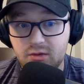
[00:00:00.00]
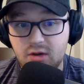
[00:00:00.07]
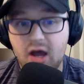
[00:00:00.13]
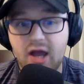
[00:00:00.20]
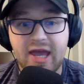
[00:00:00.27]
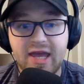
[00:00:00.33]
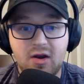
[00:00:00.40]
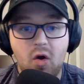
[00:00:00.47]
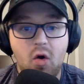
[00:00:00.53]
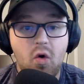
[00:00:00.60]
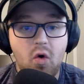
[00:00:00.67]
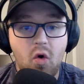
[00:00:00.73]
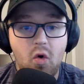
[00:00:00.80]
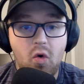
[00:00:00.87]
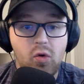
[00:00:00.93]
Again,
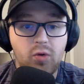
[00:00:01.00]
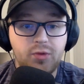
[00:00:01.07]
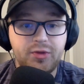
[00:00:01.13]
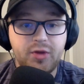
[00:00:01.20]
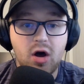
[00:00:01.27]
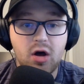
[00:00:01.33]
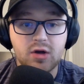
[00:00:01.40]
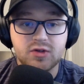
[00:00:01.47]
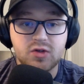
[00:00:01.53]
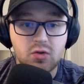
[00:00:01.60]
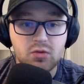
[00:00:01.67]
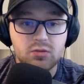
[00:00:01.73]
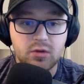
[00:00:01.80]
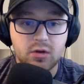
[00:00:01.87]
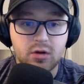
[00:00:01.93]
old dogs
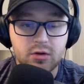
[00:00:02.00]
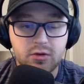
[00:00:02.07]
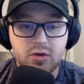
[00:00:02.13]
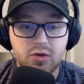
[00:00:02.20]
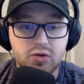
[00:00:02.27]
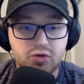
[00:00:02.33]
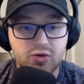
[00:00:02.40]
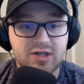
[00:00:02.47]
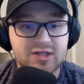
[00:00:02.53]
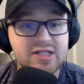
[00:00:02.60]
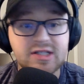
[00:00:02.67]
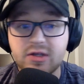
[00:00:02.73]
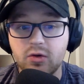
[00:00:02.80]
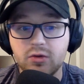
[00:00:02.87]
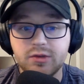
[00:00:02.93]
don't learn new tricks.
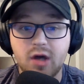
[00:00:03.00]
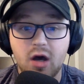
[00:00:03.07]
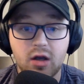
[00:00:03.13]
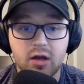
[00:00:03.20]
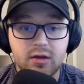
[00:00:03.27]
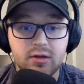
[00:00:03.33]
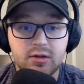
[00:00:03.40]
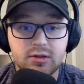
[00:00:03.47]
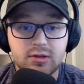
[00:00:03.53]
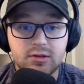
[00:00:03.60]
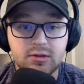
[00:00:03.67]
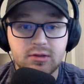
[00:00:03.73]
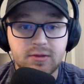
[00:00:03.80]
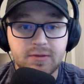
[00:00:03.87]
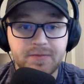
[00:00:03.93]
He's an old dog.
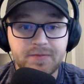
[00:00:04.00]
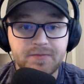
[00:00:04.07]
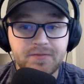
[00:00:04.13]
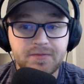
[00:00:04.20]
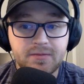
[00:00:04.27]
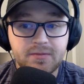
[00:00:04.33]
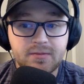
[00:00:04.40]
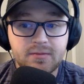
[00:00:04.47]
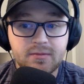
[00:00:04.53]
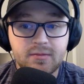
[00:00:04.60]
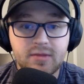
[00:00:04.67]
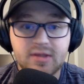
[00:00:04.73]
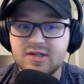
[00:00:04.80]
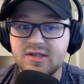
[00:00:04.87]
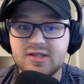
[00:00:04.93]

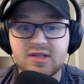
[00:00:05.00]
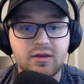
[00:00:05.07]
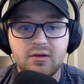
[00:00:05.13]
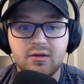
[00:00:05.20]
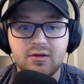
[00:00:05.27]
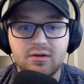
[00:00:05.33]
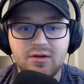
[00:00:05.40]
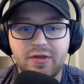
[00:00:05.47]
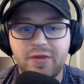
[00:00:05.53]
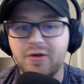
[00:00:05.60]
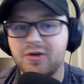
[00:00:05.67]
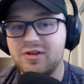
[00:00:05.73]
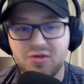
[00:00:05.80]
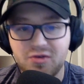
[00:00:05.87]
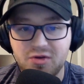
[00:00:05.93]
This isn't
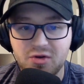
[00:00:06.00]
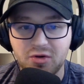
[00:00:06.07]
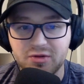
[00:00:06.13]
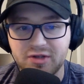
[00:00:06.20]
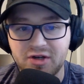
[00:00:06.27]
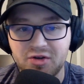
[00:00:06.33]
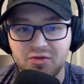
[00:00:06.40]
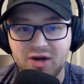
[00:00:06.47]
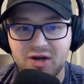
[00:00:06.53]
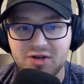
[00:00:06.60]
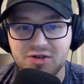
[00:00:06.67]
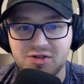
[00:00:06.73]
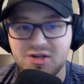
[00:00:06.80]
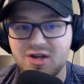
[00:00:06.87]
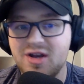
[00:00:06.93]
32-year-old Aaron
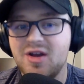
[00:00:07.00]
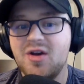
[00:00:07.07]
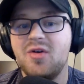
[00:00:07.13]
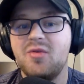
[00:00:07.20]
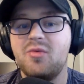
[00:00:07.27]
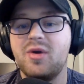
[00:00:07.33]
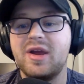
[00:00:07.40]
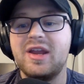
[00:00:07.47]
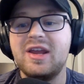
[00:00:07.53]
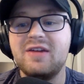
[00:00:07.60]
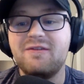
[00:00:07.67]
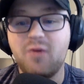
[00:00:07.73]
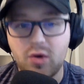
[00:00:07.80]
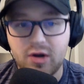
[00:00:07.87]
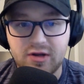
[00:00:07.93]
Rodgers. We're getting
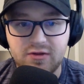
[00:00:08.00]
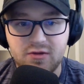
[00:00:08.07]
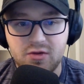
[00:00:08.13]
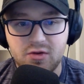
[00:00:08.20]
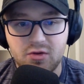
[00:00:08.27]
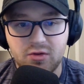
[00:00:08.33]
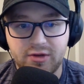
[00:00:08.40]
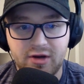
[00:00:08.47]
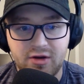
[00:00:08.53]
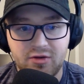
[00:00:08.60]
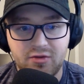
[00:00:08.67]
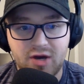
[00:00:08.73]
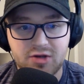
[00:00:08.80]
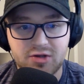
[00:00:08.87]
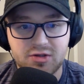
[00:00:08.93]
42-year-old Aaron
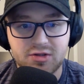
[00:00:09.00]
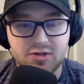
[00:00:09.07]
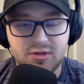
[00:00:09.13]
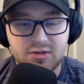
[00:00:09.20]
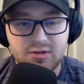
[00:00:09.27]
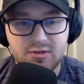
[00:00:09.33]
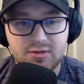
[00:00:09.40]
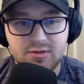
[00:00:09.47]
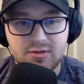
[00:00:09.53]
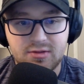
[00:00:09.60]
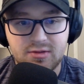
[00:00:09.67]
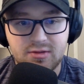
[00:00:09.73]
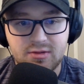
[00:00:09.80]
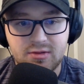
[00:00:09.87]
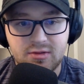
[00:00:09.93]
Rodgers.
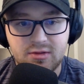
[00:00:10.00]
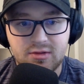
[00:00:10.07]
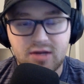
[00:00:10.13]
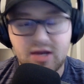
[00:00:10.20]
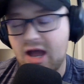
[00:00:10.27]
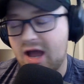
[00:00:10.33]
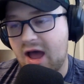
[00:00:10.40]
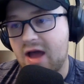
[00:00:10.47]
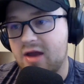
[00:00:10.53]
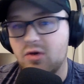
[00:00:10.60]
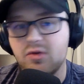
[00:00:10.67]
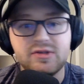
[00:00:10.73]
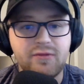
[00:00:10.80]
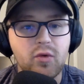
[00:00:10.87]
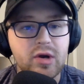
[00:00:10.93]
I know
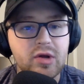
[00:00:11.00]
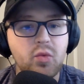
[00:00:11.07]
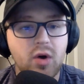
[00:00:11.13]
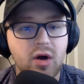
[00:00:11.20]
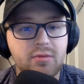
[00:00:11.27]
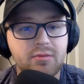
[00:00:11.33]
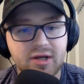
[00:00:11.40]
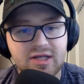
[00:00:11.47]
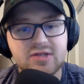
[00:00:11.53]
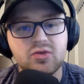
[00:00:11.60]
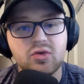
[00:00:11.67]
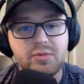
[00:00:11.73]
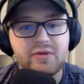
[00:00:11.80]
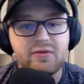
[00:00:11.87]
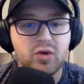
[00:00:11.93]
he's 41, but he's
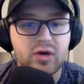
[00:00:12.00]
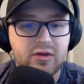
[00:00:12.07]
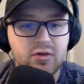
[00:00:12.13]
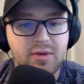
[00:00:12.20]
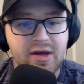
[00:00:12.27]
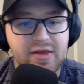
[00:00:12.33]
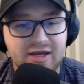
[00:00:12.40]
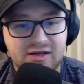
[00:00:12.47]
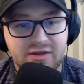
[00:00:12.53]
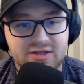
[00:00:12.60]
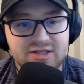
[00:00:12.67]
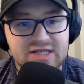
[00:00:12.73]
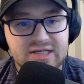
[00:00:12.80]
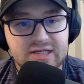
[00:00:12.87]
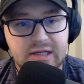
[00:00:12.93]
going to be 42 by the end of the
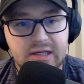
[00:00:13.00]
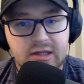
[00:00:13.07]
season.